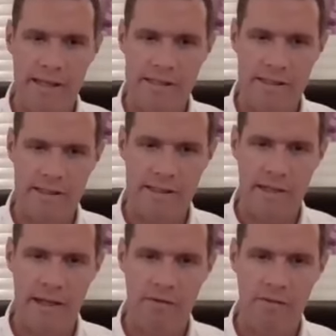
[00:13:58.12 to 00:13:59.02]
seeing
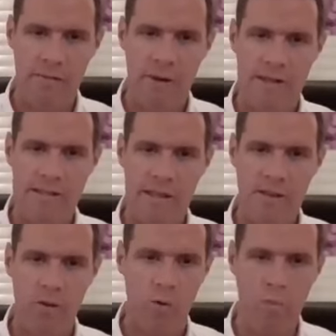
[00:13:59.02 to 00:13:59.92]
the innocence in
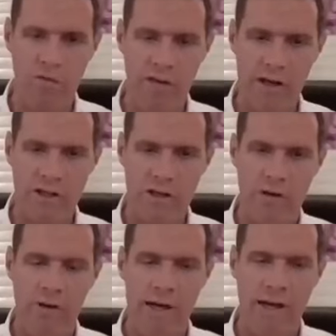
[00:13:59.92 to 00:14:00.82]
life and seeing the whole
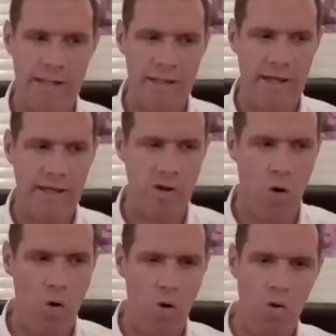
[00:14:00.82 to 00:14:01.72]
perfection and
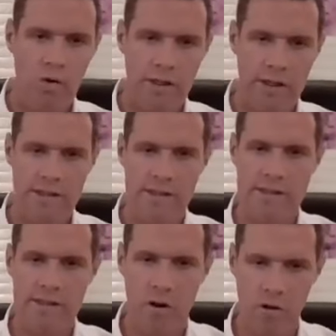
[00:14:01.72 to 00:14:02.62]
realizing that it's
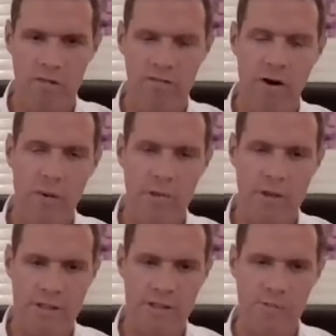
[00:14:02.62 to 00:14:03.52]
all this is
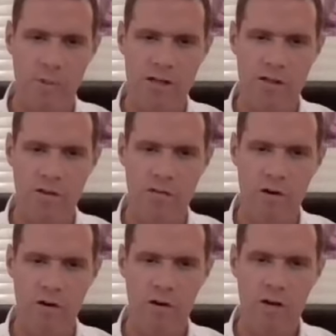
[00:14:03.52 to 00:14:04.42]
her environment is an
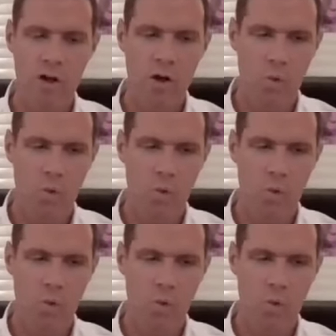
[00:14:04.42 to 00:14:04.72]
expression of